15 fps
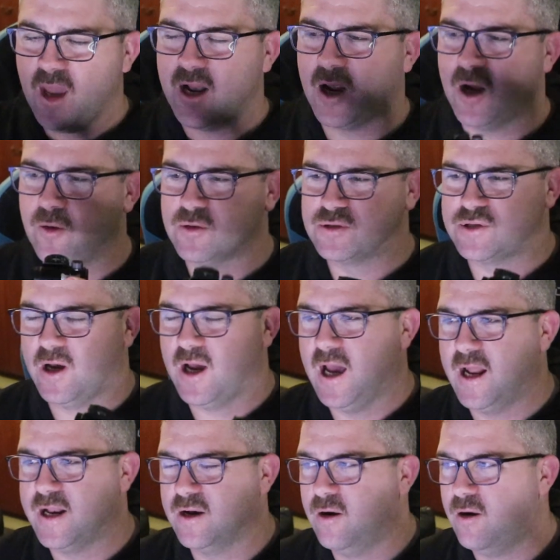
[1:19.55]
and I also
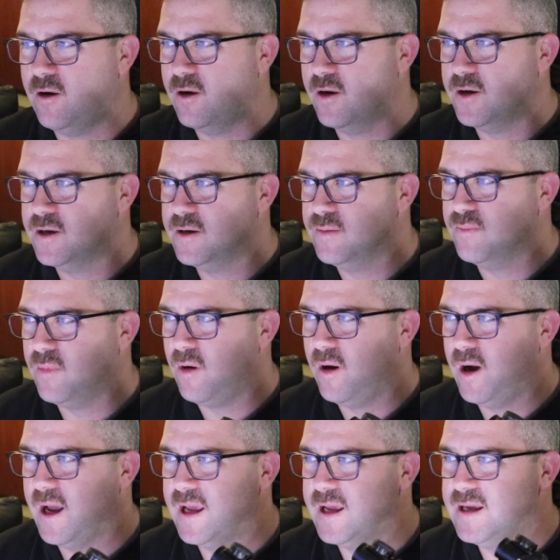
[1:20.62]
had it on
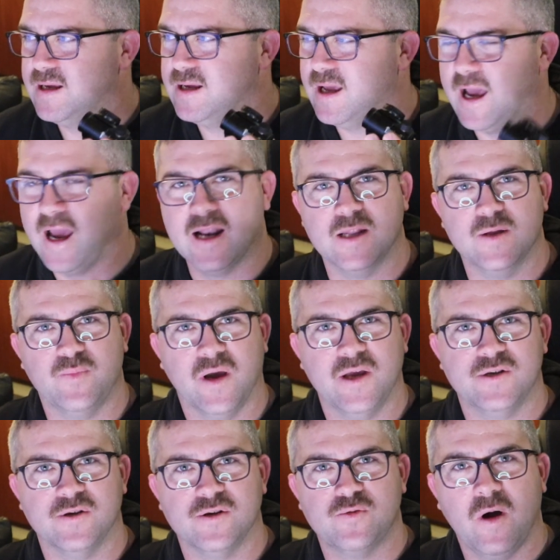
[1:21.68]
my Adler
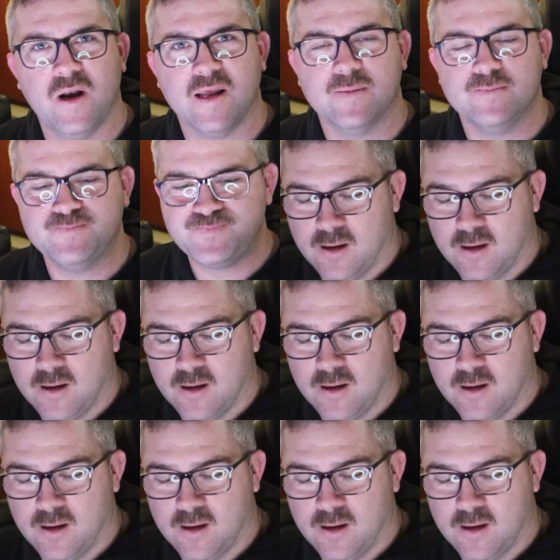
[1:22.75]
B220.